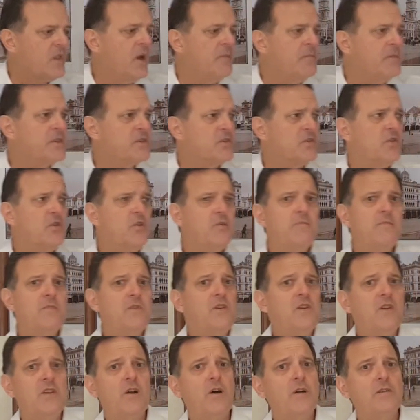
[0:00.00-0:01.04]
I'm assuming
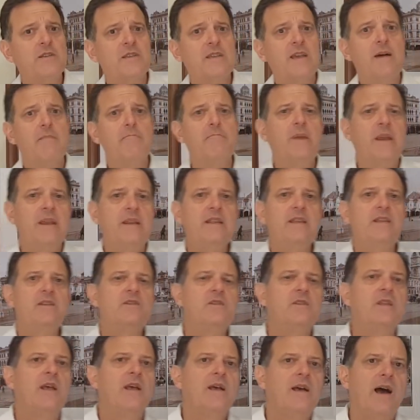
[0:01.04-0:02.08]
you're not
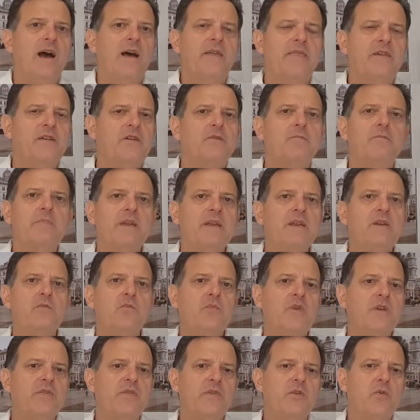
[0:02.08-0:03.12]
meaning that it'll be
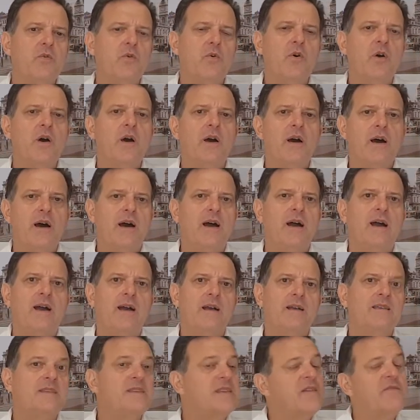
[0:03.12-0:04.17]
with your
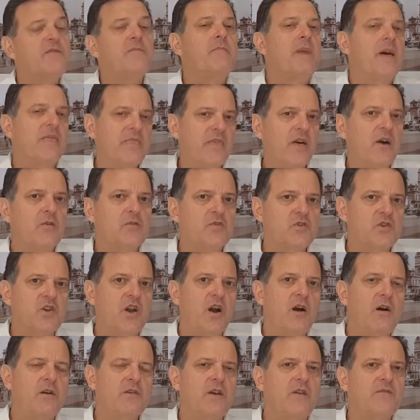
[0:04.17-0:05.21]
7-month-old
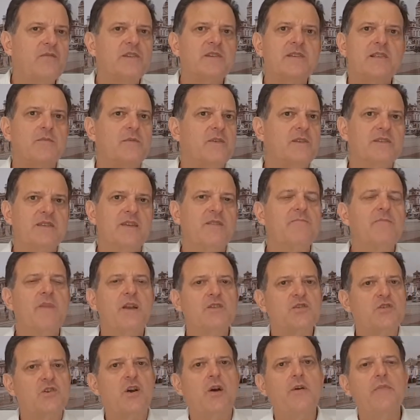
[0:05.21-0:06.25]
child. Obviously, with a
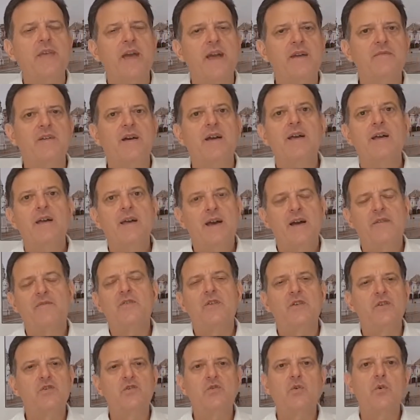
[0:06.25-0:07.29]
7-month child, they have a
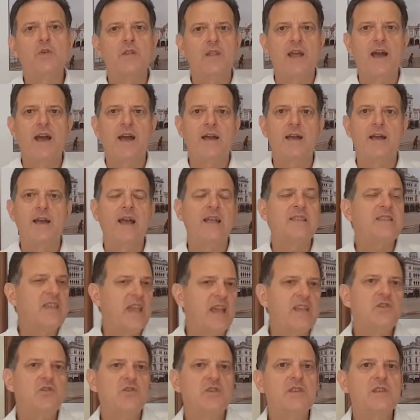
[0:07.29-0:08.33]
very short
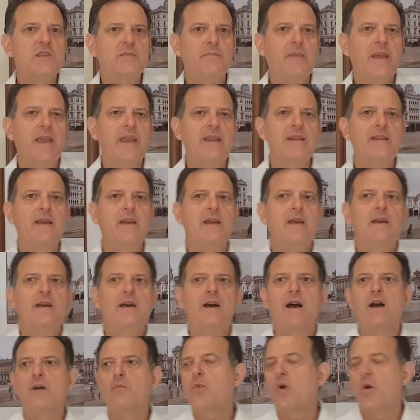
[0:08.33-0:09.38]
attention span.
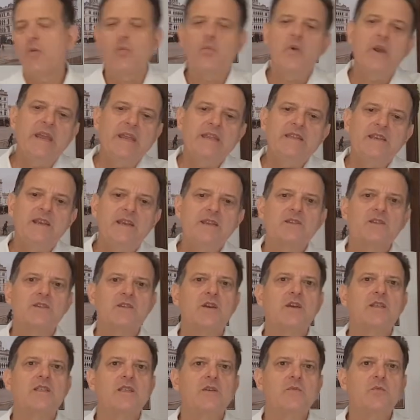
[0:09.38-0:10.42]
What we did,
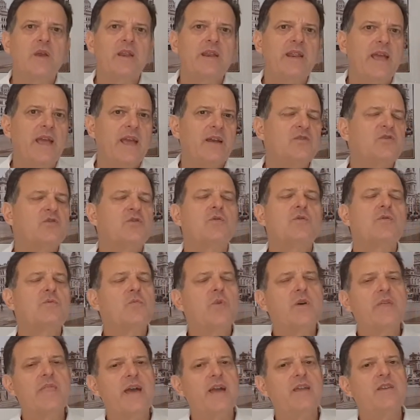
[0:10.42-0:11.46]
certainly when our children
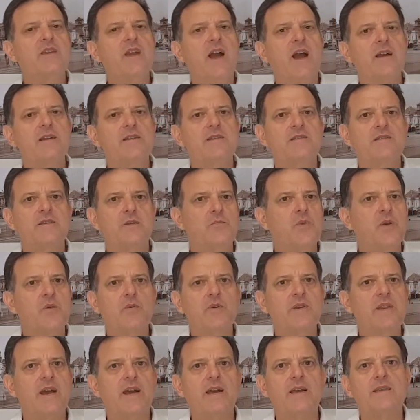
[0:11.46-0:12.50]
were that young, is that we
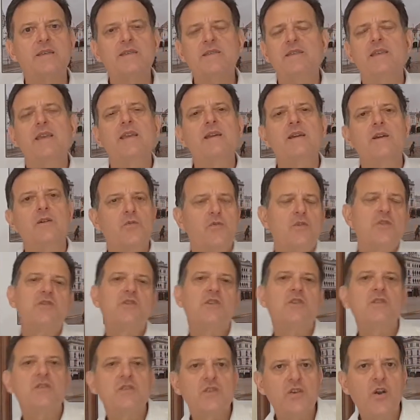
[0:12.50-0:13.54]
would sing a
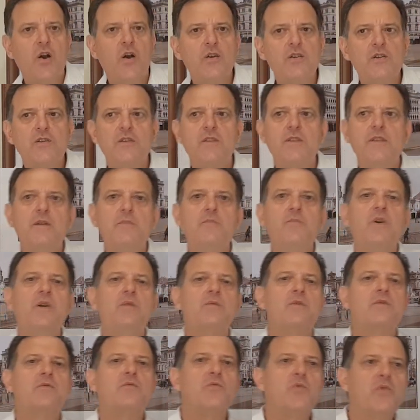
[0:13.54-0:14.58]
Christian song to them. We
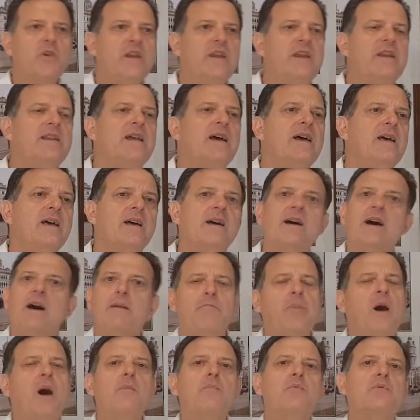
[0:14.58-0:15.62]
would read a
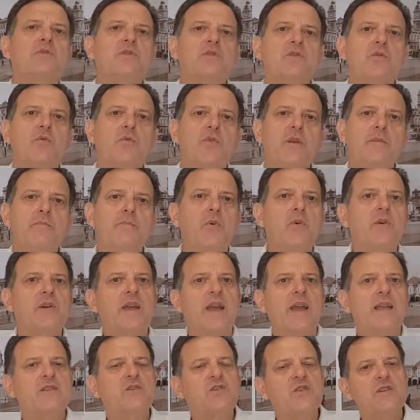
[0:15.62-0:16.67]
Bible storybook
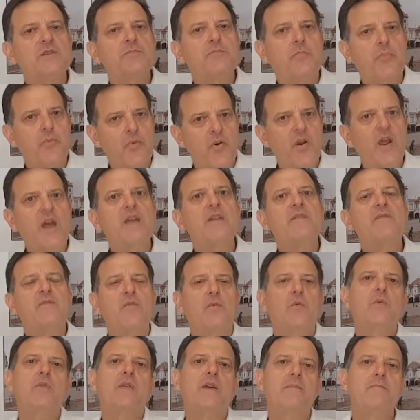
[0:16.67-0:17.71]
and just pray
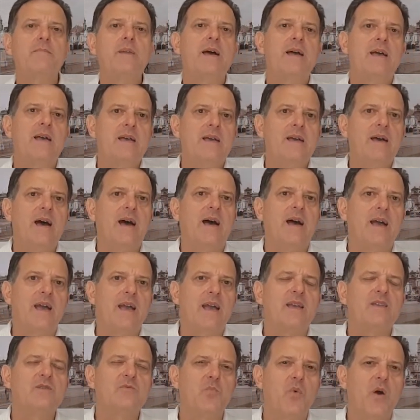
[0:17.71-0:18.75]
for them
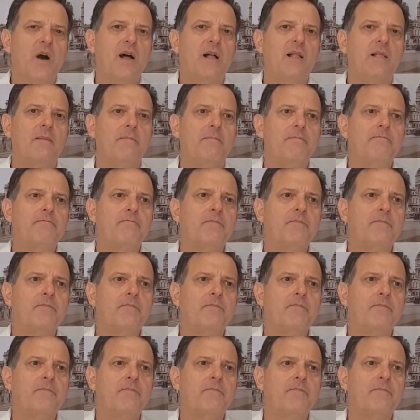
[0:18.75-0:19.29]
as well.